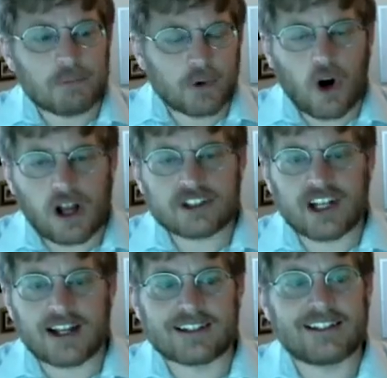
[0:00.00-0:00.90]
a
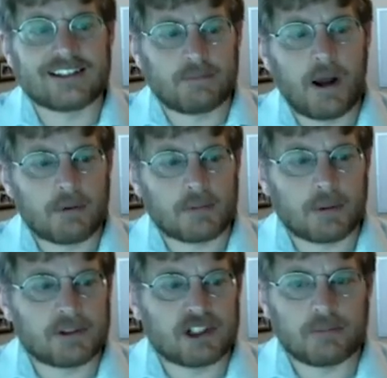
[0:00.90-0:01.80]
project is a public
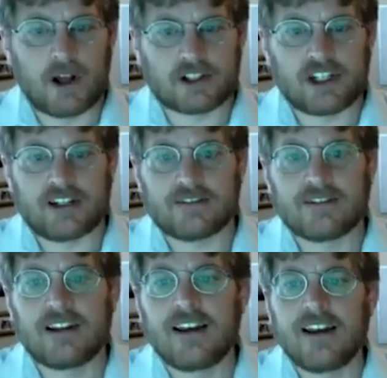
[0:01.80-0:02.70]
permission blockchain.
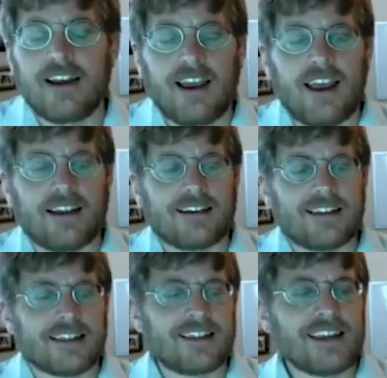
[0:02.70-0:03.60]

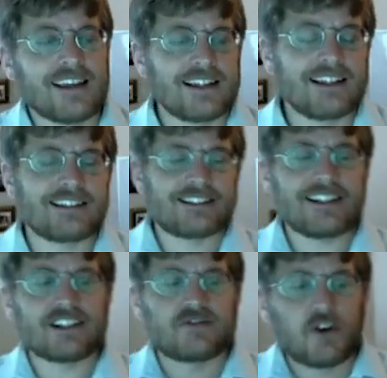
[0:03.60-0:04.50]
And the thing is,
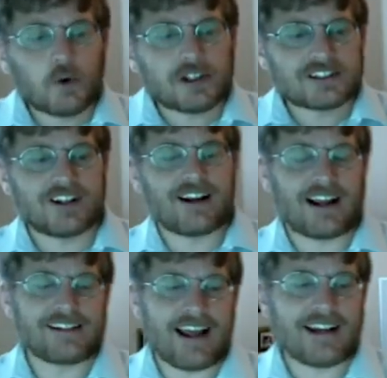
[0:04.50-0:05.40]
it's focused on
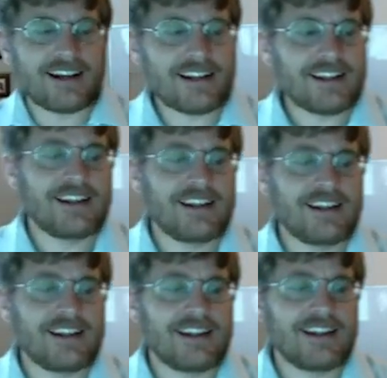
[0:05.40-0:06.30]
identity
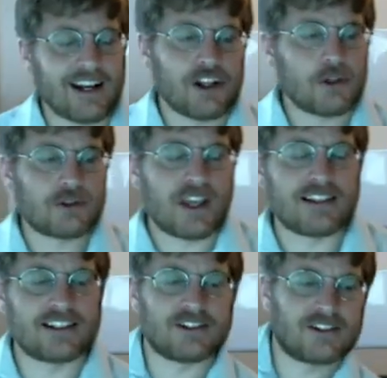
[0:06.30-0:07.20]
and identity use
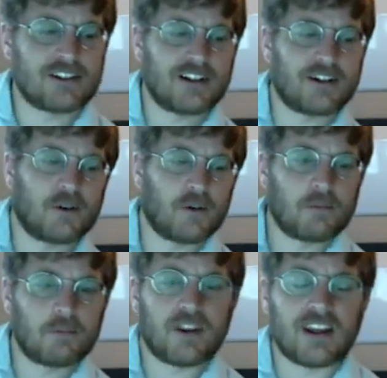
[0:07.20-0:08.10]
cases. Uh,
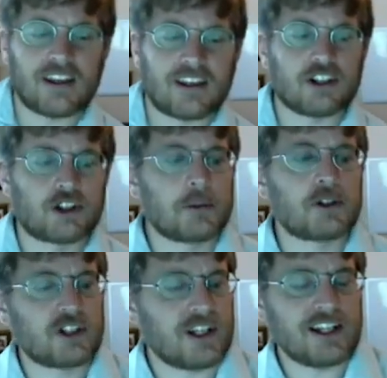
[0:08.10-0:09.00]
the
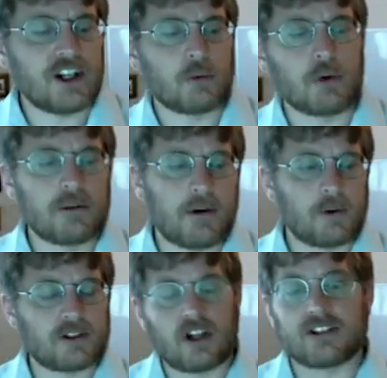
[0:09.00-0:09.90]
contributors to Indy are worried
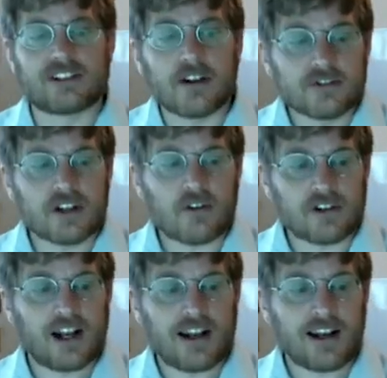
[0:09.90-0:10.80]
about what's called
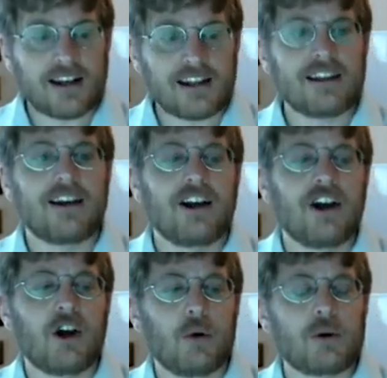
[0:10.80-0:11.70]
self-sovereign identity,
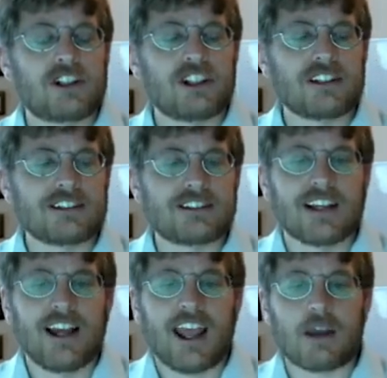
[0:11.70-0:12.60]
which
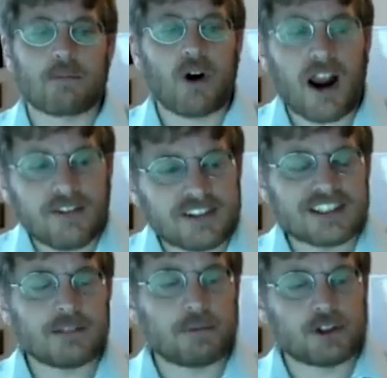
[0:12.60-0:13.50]
is a
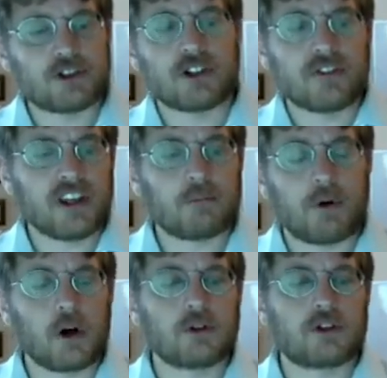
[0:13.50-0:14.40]
privacy-preserving
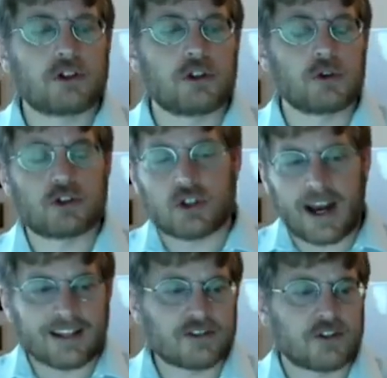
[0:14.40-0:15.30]
approach to
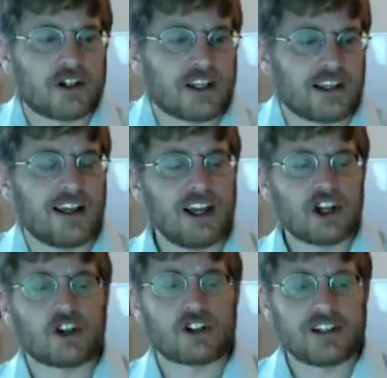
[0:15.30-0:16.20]
transferring
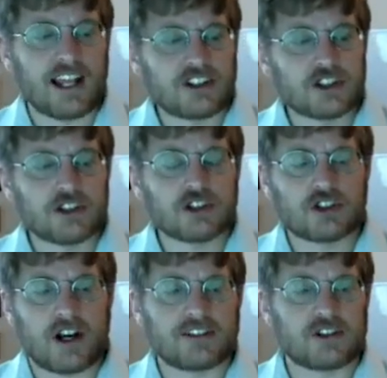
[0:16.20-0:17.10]

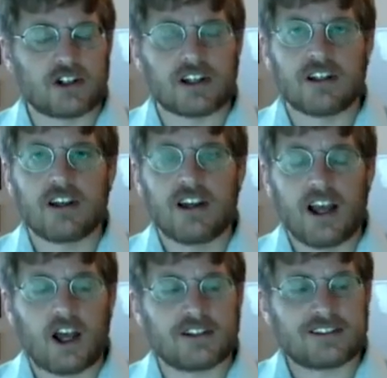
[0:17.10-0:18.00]
credentials, transferring
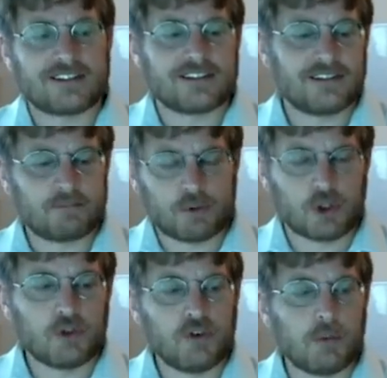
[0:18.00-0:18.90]
uh,
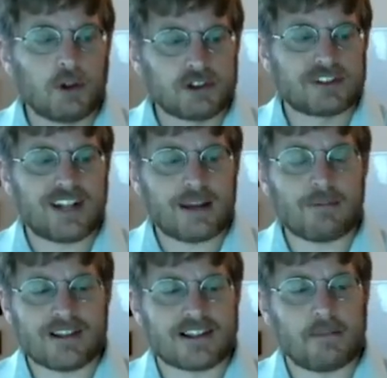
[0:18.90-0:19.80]
provable
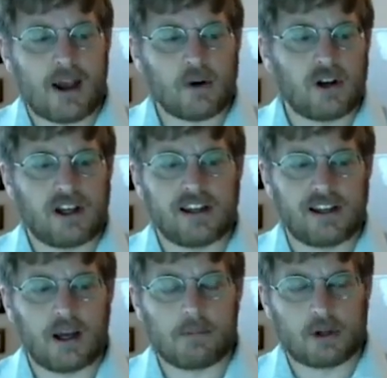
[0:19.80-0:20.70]
statements about
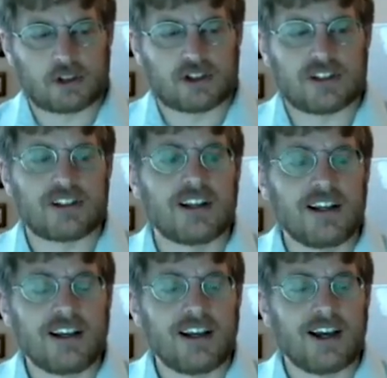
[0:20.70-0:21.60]
uh, a person
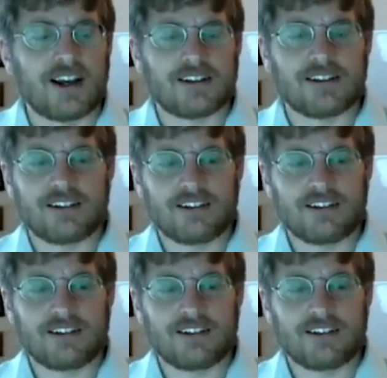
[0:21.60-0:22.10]
uh,